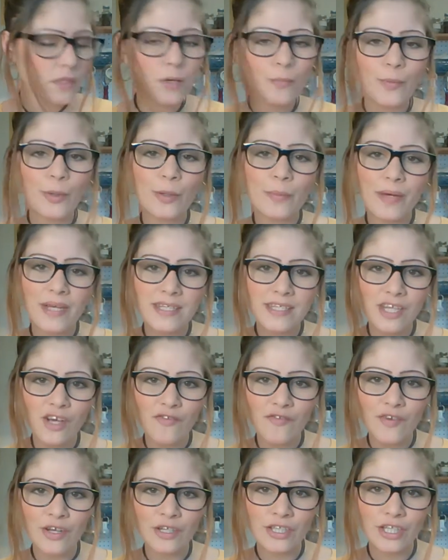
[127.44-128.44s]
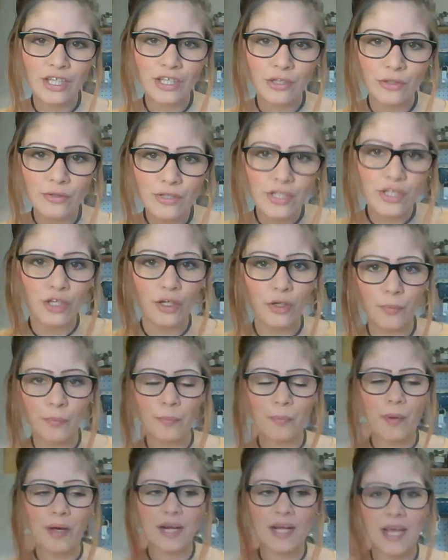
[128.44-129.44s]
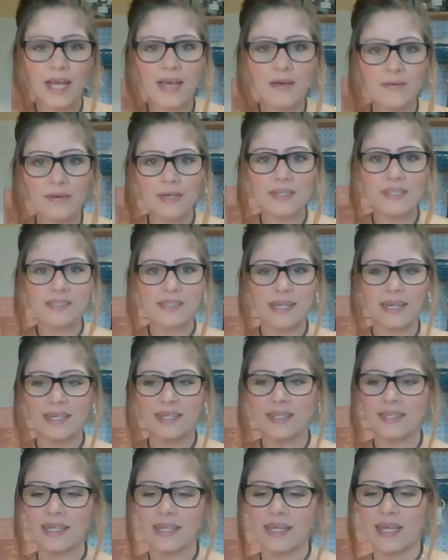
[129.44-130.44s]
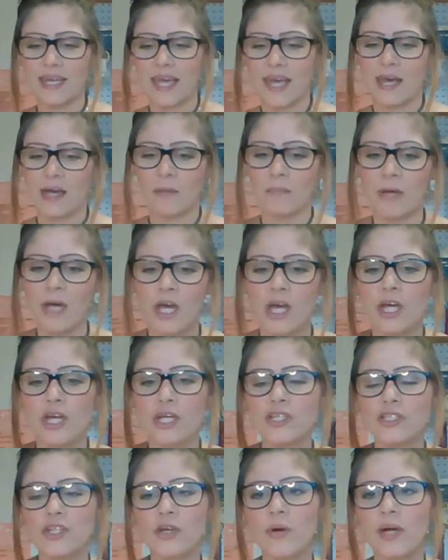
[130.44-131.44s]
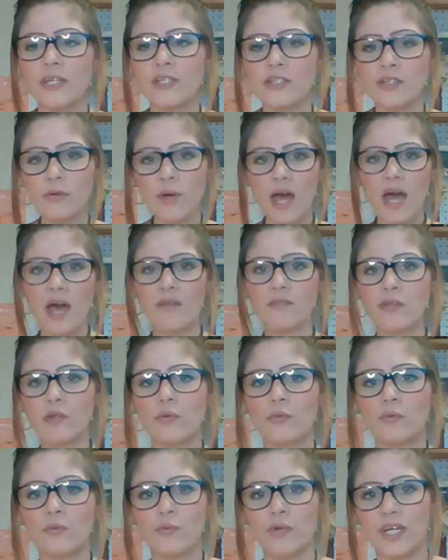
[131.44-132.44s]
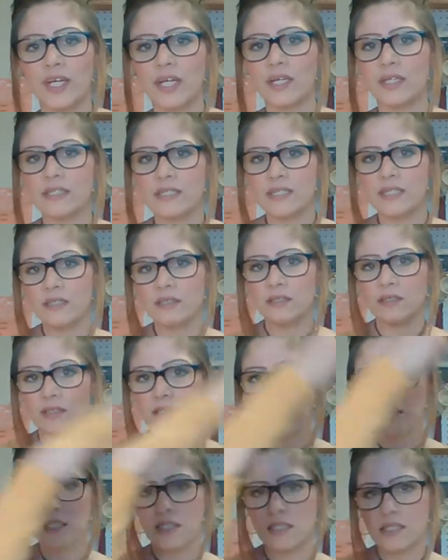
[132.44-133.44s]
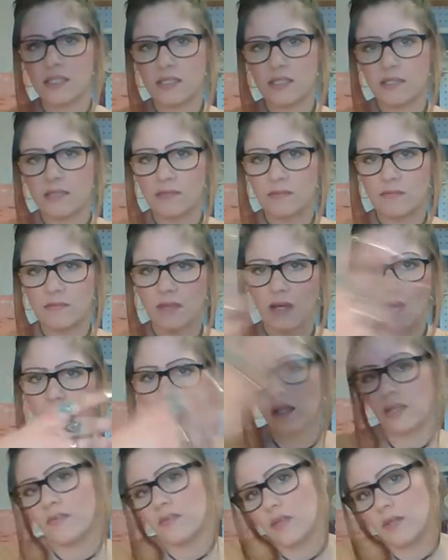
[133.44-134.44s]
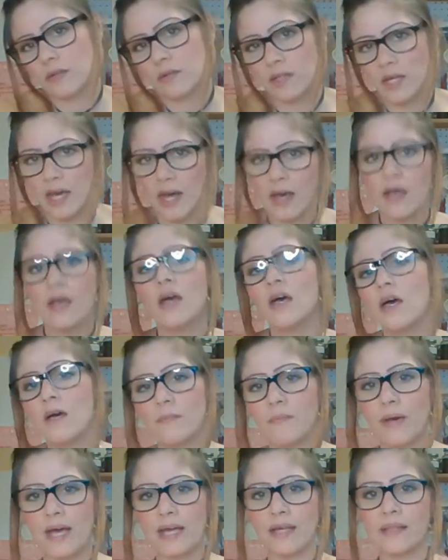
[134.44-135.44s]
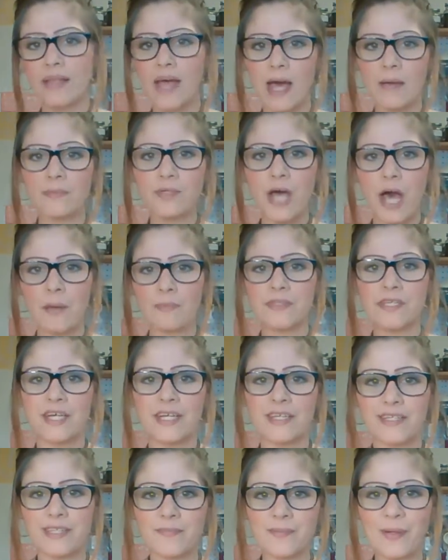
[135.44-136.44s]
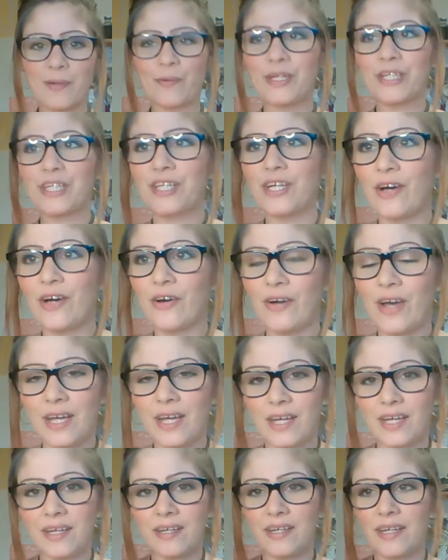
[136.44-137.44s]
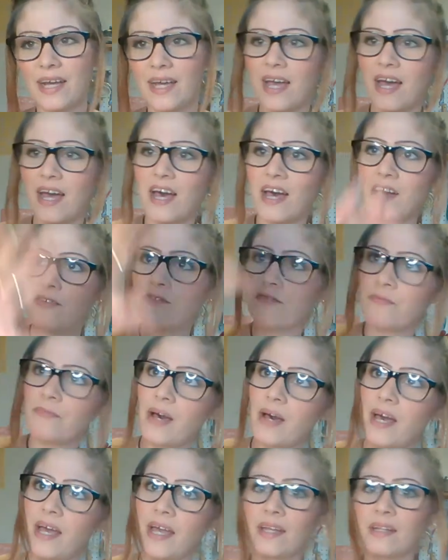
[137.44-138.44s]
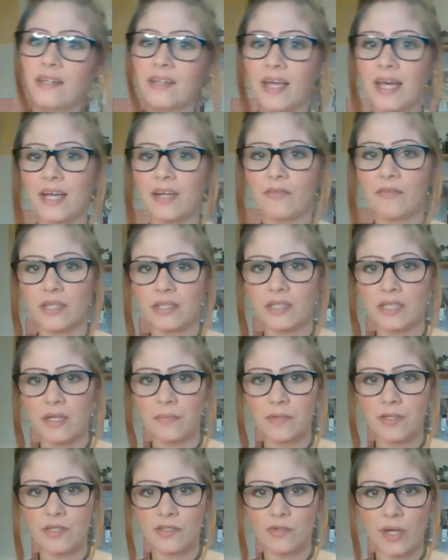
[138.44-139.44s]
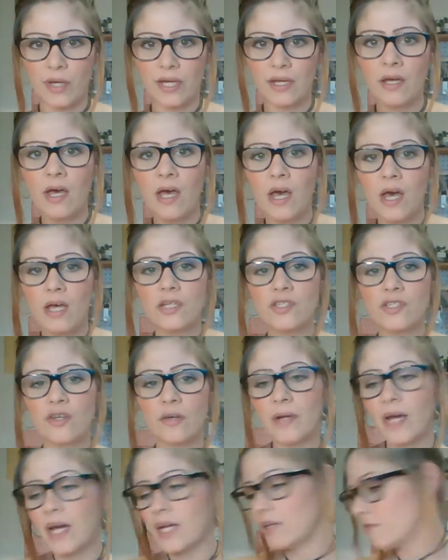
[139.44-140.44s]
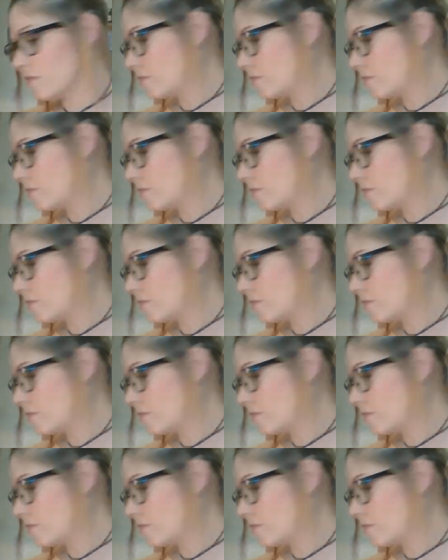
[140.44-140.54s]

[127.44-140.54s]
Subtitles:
put myself onto YouTube, but I am excited that I am. So I do have you rigged, at least all of you, yeah. My laptop's against my window, and I have my light rigged up this way. So I'm kind